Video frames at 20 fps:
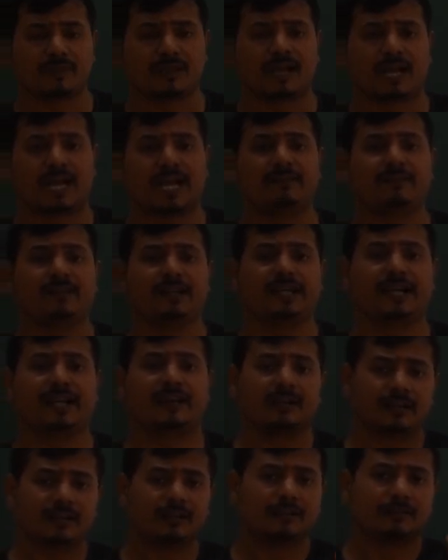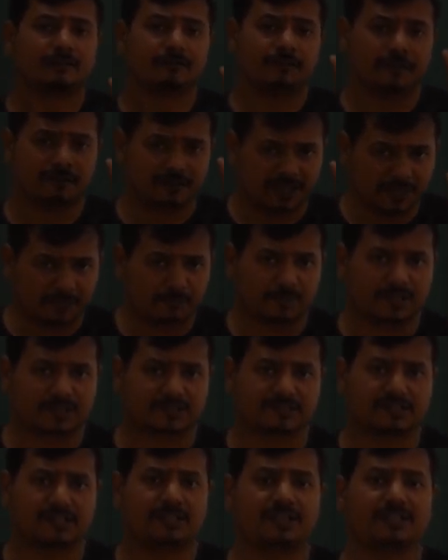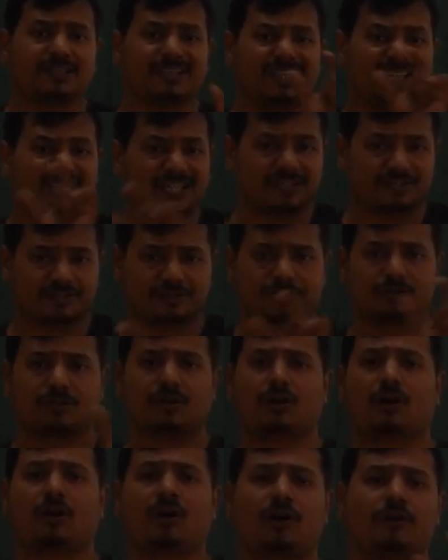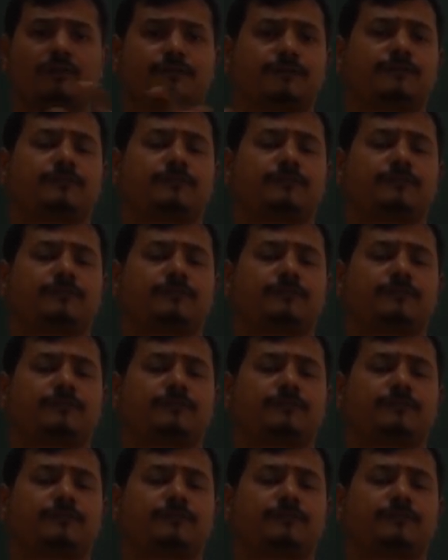I will get 50% each of